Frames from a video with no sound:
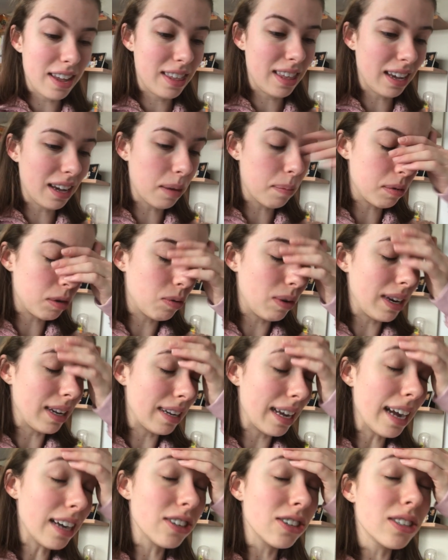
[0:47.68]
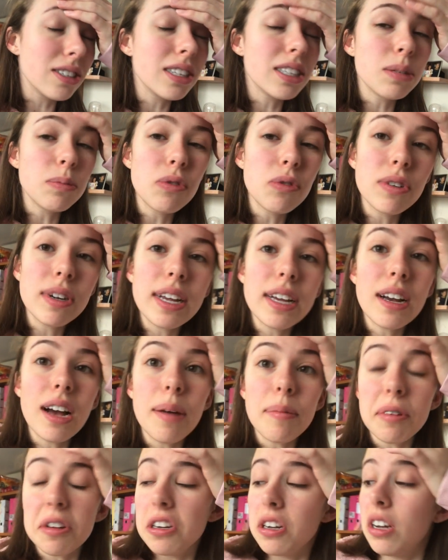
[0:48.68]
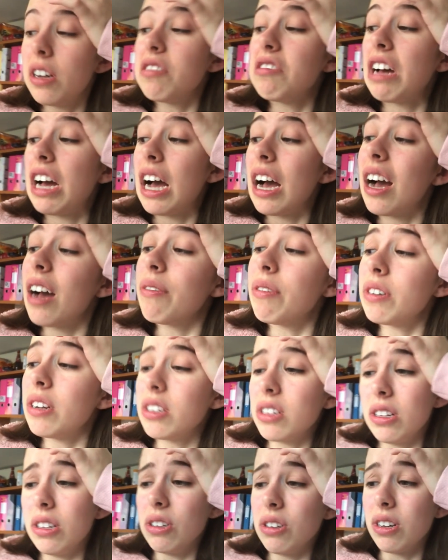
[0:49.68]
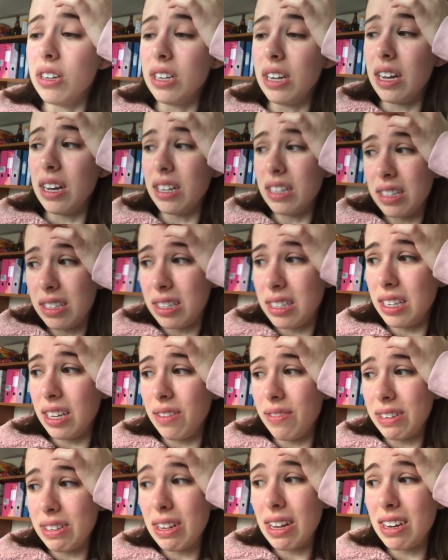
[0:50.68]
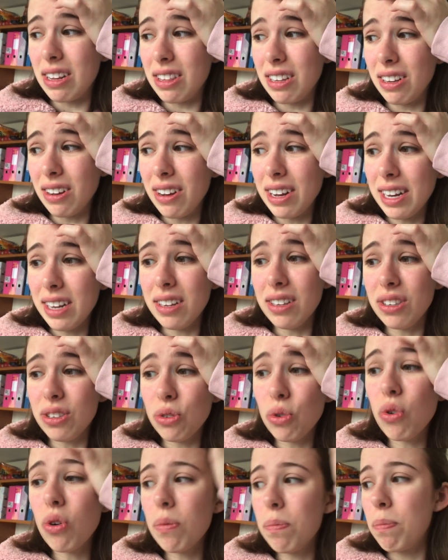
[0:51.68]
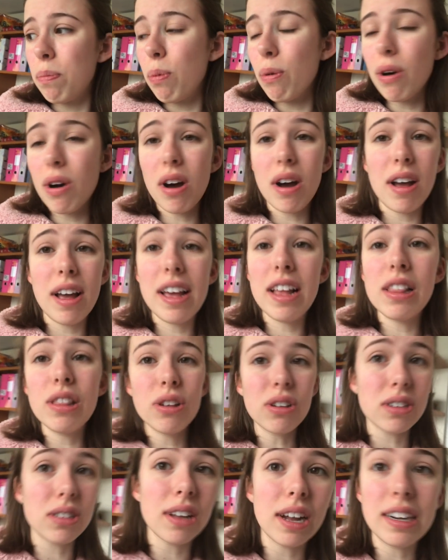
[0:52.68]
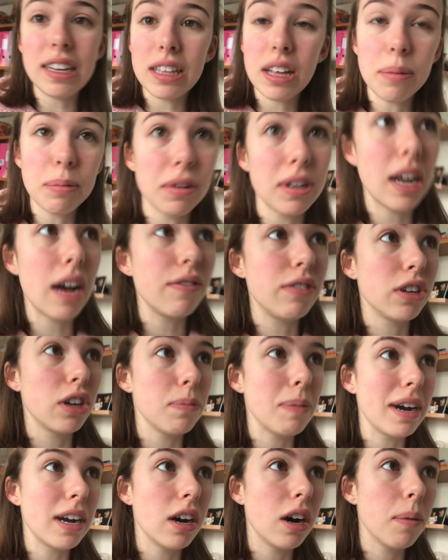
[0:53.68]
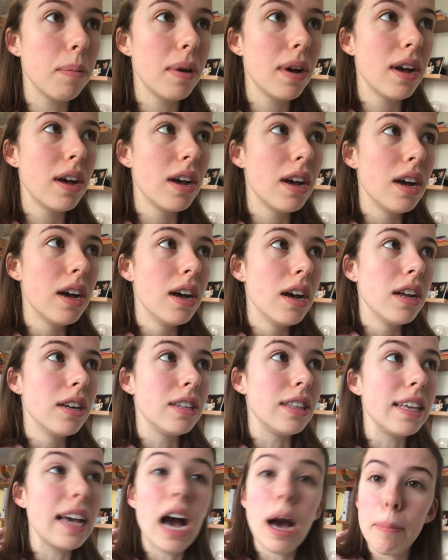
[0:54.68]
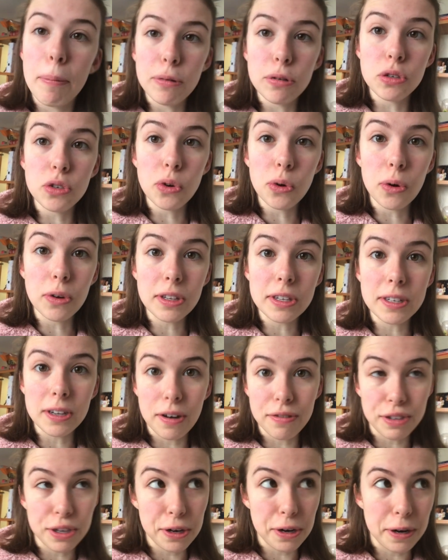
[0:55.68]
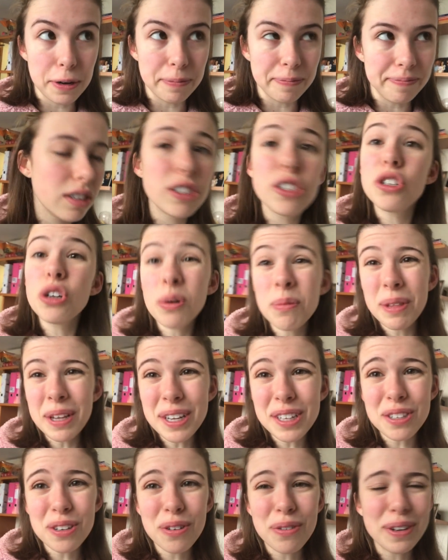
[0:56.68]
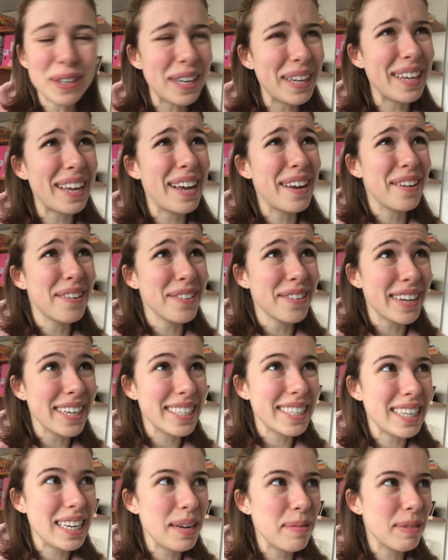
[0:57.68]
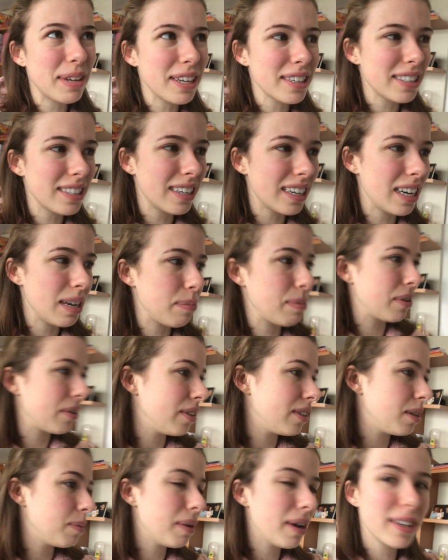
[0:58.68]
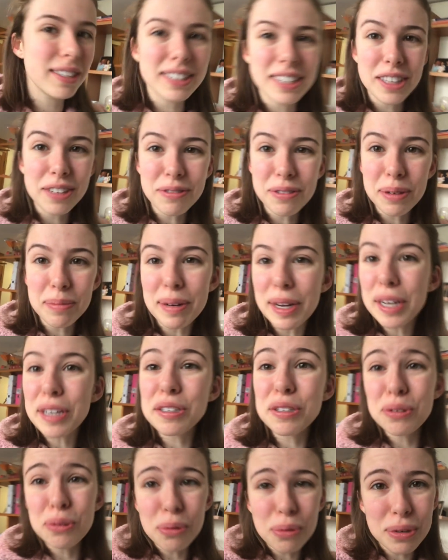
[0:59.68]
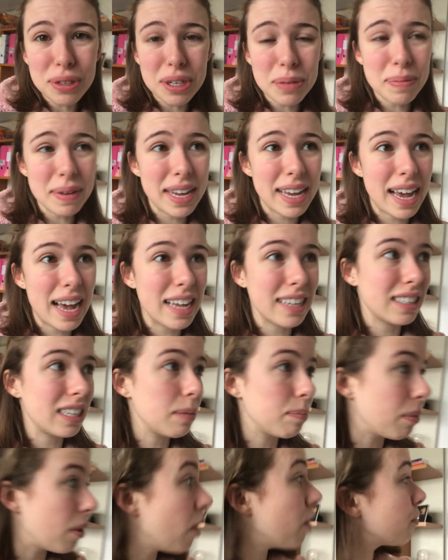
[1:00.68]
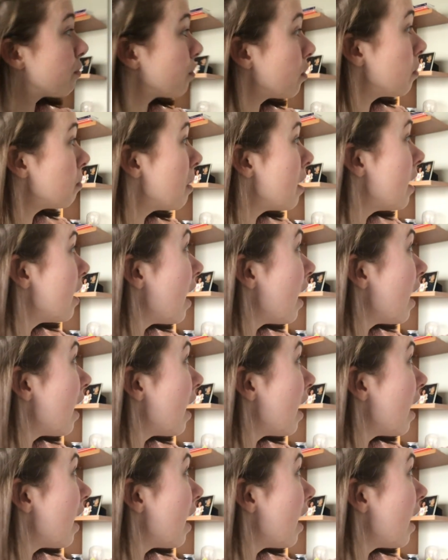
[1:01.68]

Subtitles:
I think between lectures this morning I'm gonna have another look at it and see if it's anything I can sort, but it looks likely that I'm gonna have to go back up to the Apple store this afternoon. To top things off, I didn't get a good night's sleep last night because the person in the room next door to me has their bathroom